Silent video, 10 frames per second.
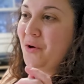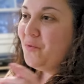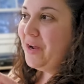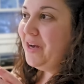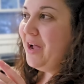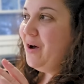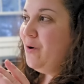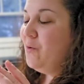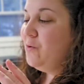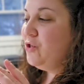Right
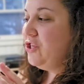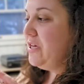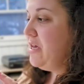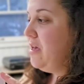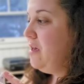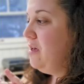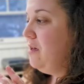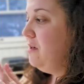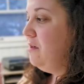now, she